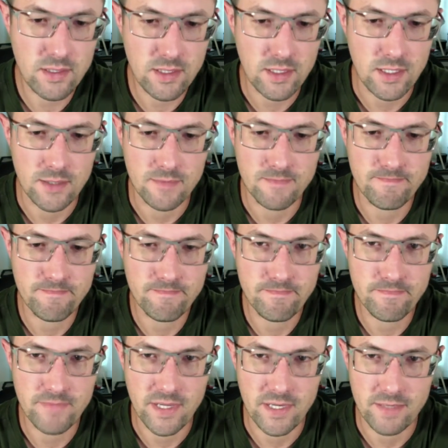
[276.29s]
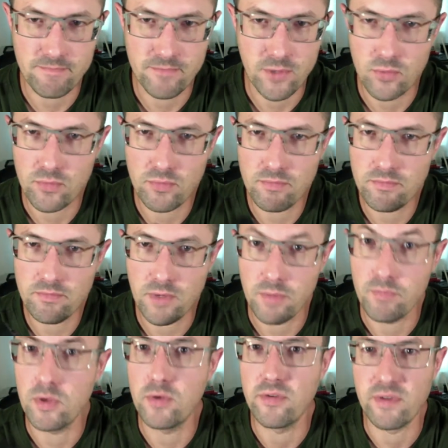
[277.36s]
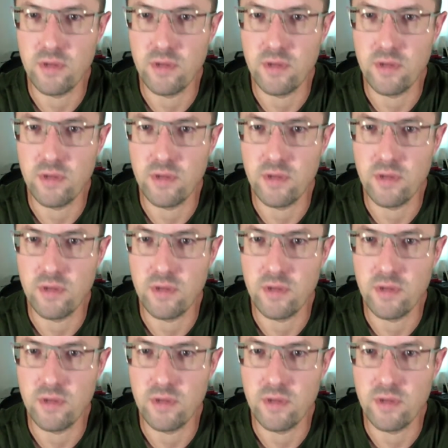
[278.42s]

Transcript: and I don't abuse